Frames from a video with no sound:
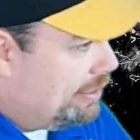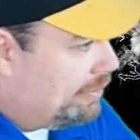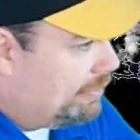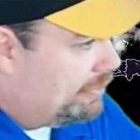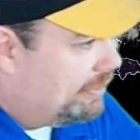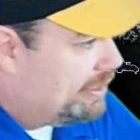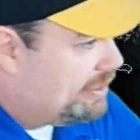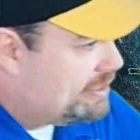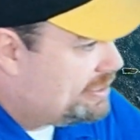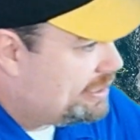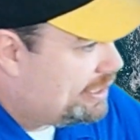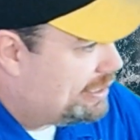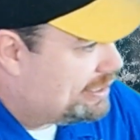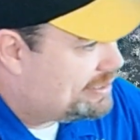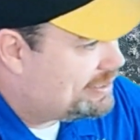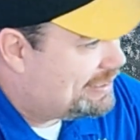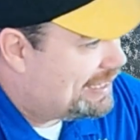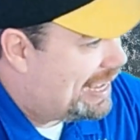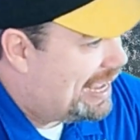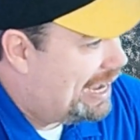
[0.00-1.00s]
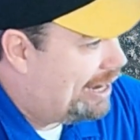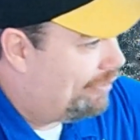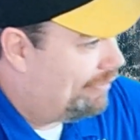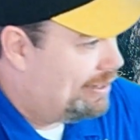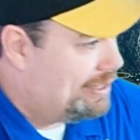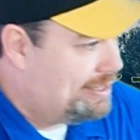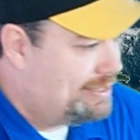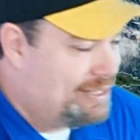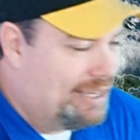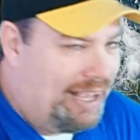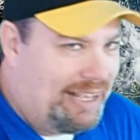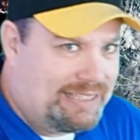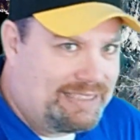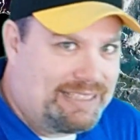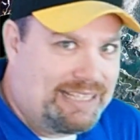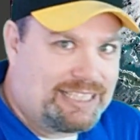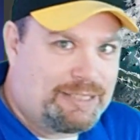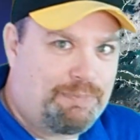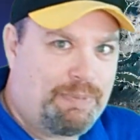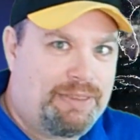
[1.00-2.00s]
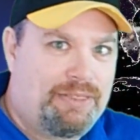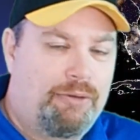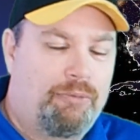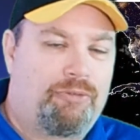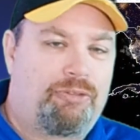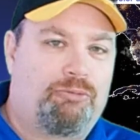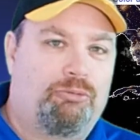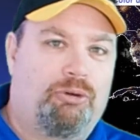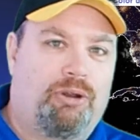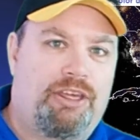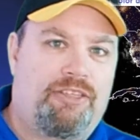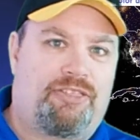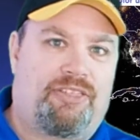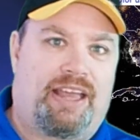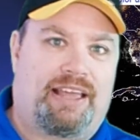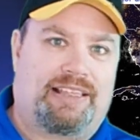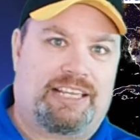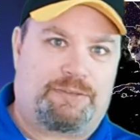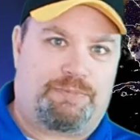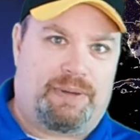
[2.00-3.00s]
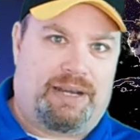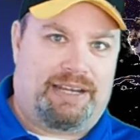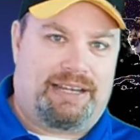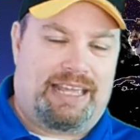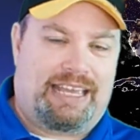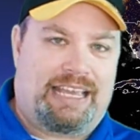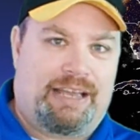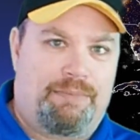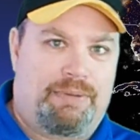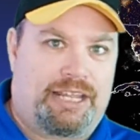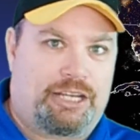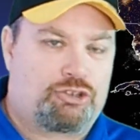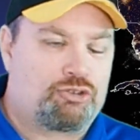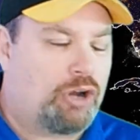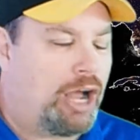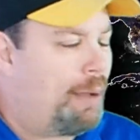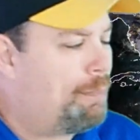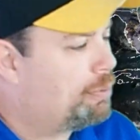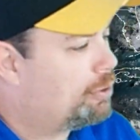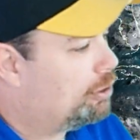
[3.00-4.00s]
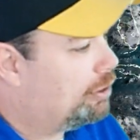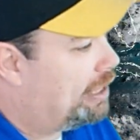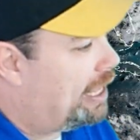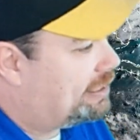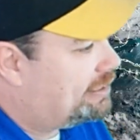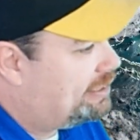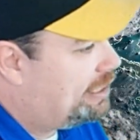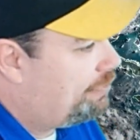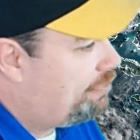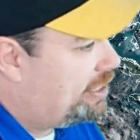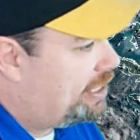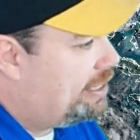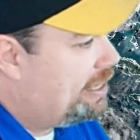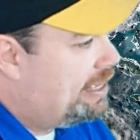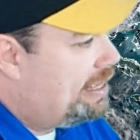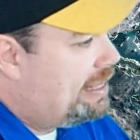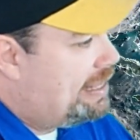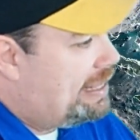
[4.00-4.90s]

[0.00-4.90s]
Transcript: This is Saharan dust. It's been the really thing that's been inhibiting tropical activity